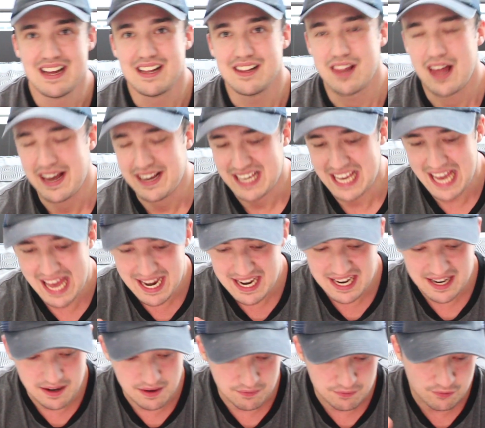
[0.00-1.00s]
Like, and
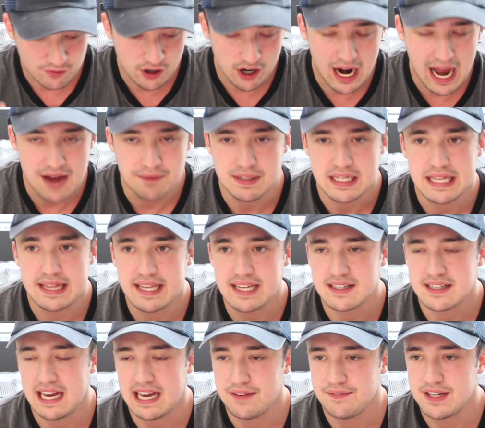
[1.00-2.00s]
then for
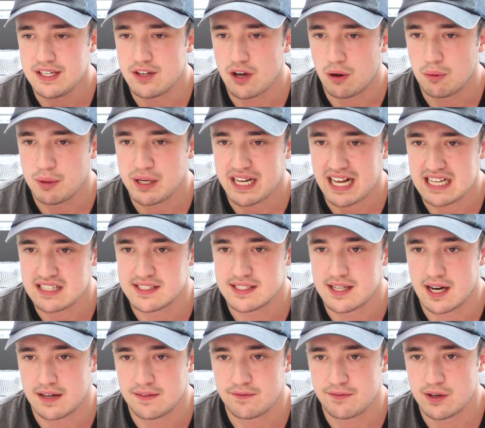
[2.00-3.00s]
everything David Dobrik has
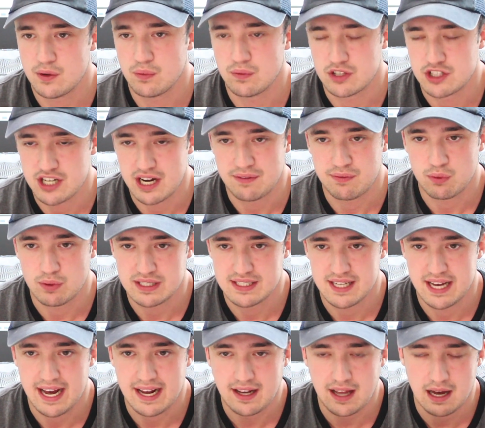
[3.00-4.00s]
done for Jeff
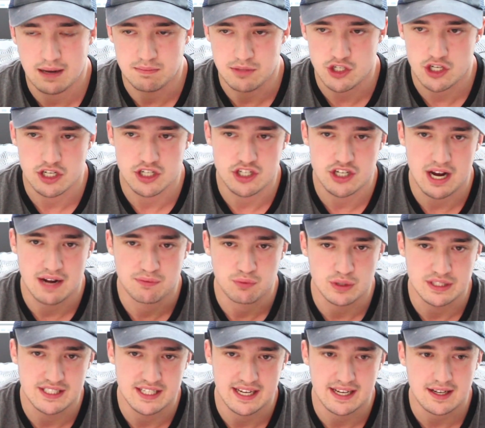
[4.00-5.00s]
Wittek, I'm sure Jeff
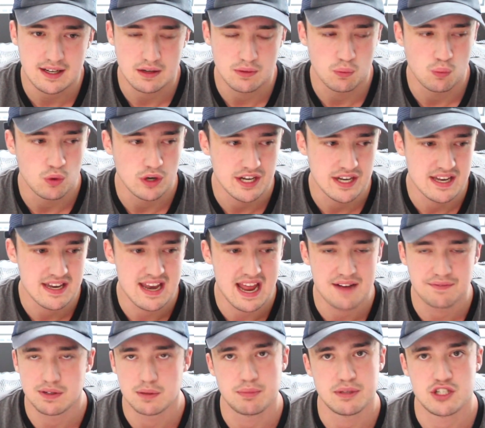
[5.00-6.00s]
Wittek would
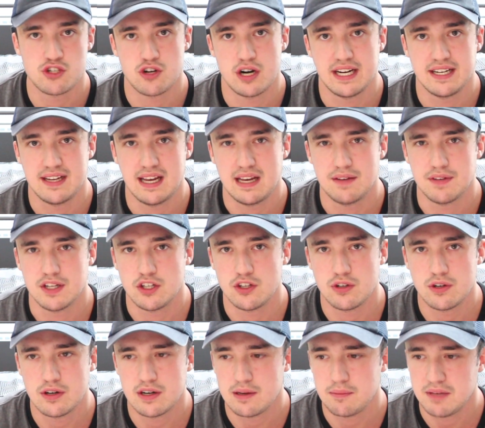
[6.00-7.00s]
never betray David.
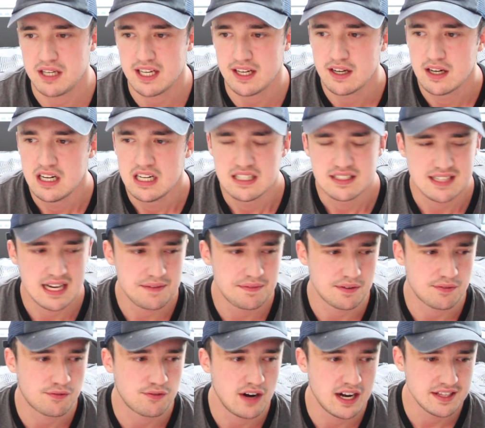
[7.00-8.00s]
You know what I mean? To have
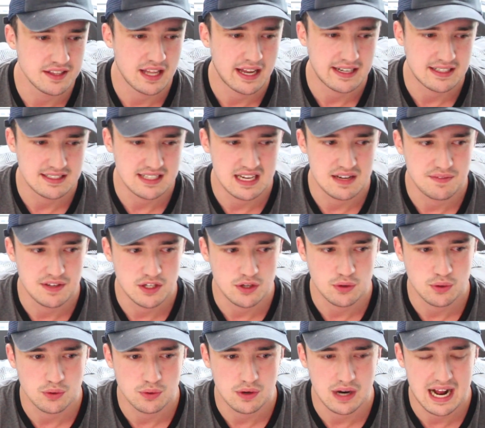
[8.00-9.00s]
a friend like David
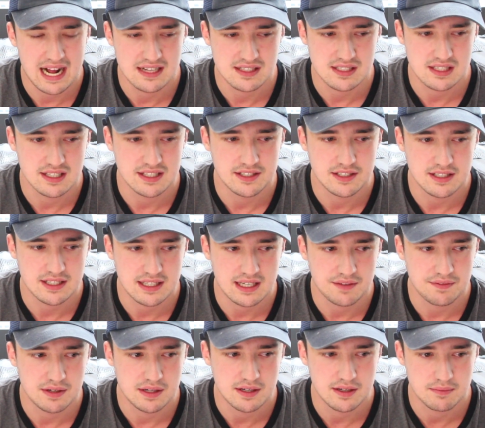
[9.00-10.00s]
who has literally
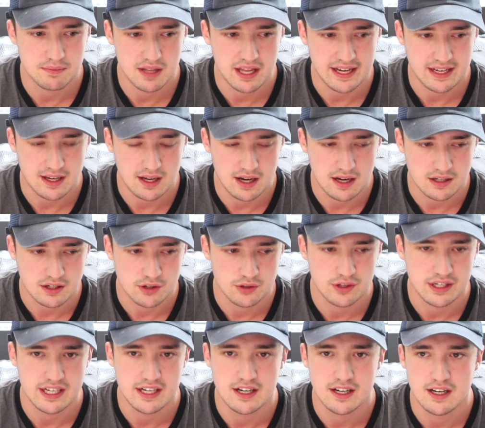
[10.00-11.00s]
given him, like, a
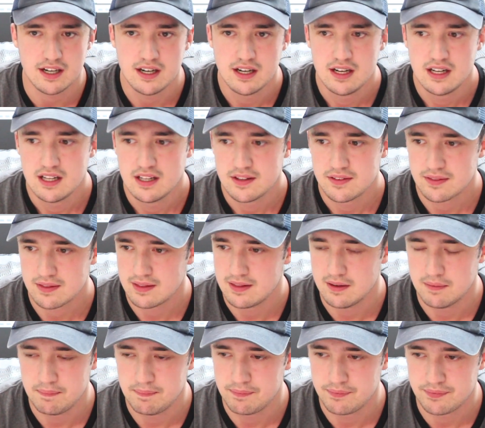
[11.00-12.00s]
career,
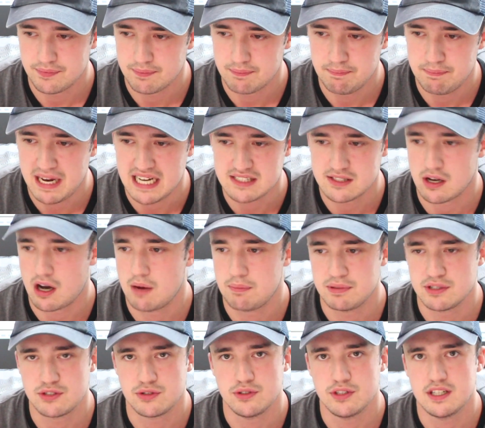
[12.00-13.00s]
the best
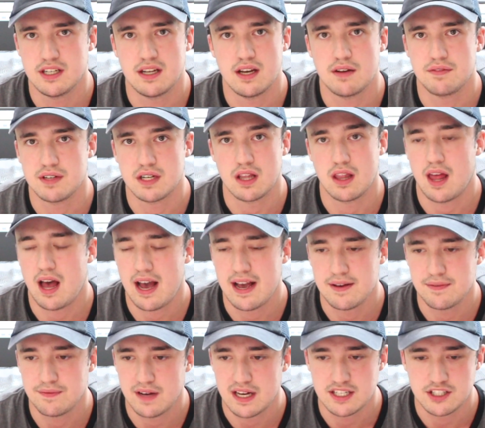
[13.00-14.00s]
opportunity of your
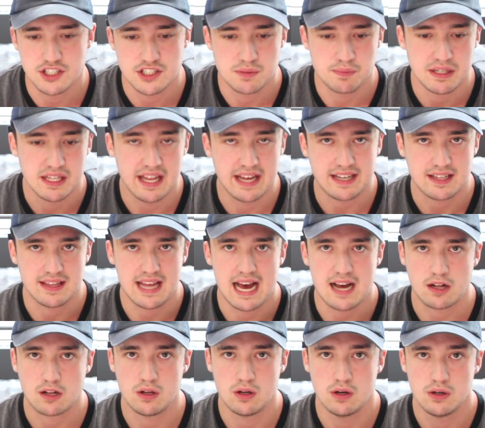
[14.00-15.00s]
life, and just be, like,
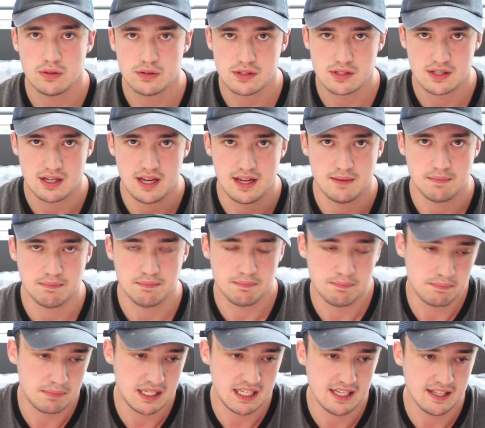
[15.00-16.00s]
that close and
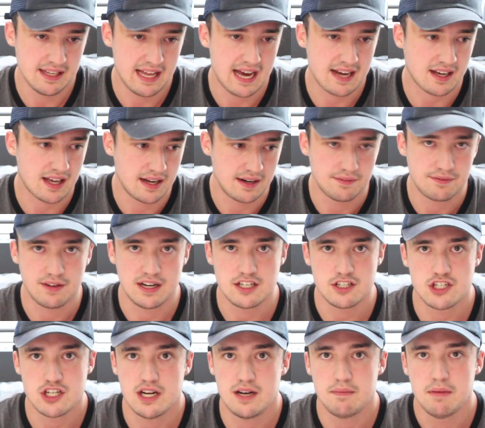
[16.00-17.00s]
be in that kind of
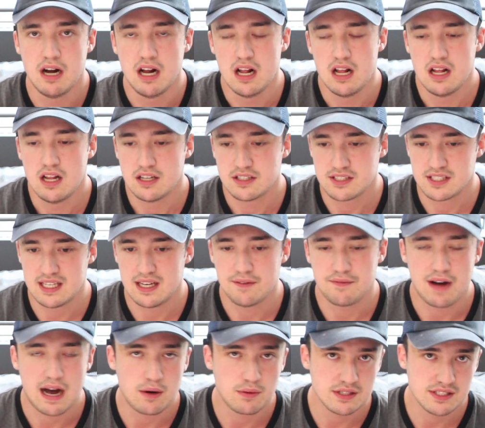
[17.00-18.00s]
friendship. See,
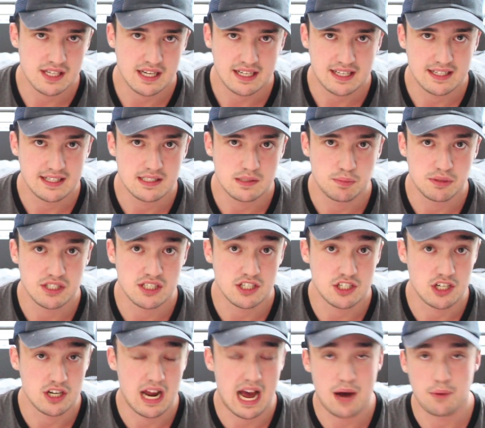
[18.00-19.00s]
if I was, like, in his
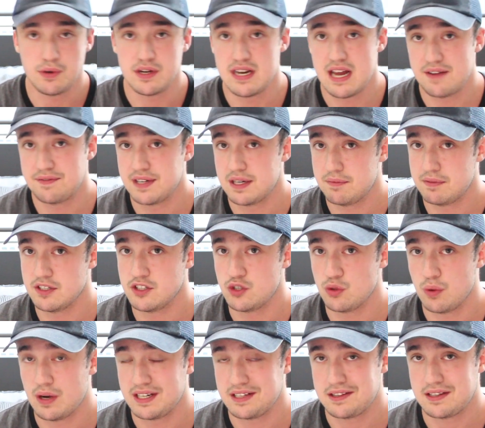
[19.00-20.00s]
position, I would never ever
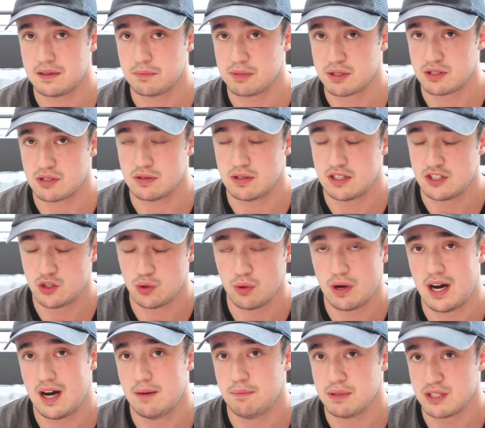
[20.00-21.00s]
do anything but
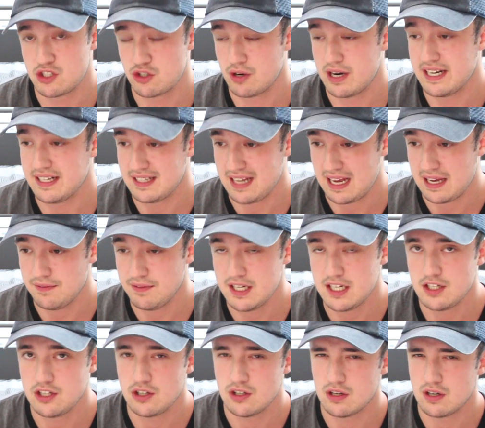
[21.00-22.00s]
to betray
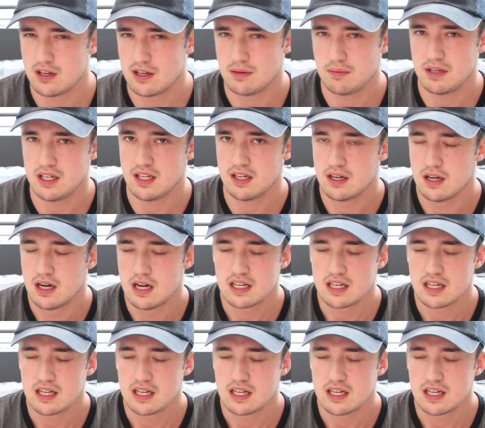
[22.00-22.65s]
David, you know what I mean?